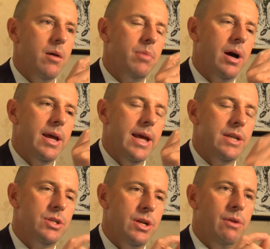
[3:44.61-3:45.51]
by
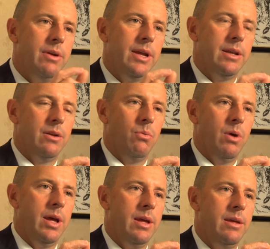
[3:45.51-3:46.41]
engineering it in a
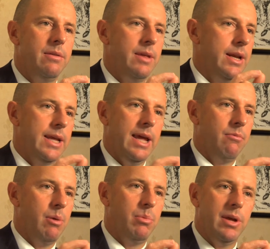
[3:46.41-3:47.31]
way that it can't
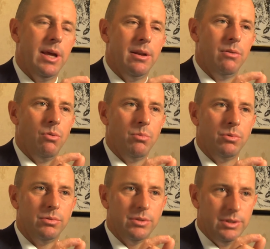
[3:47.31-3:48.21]
replicate in
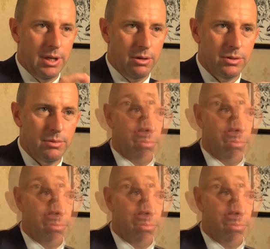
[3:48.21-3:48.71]
normal cells.